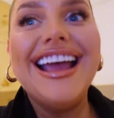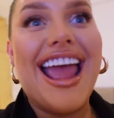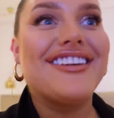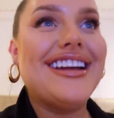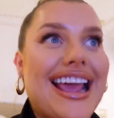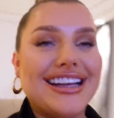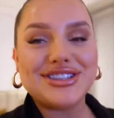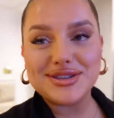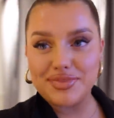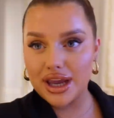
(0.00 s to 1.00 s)
it really has
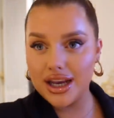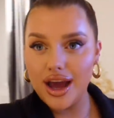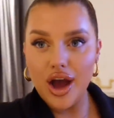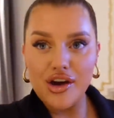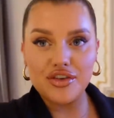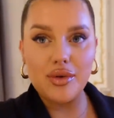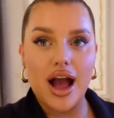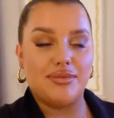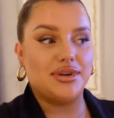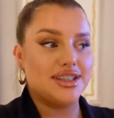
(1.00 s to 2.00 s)
just been for
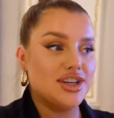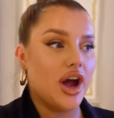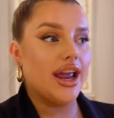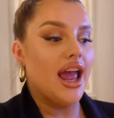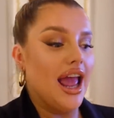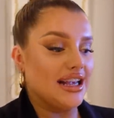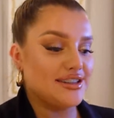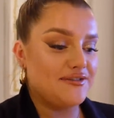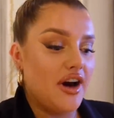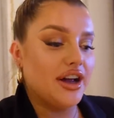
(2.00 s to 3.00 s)
work. But tonight is
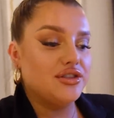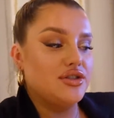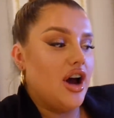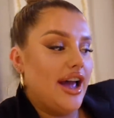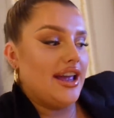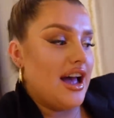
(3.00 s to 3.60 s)
the final night.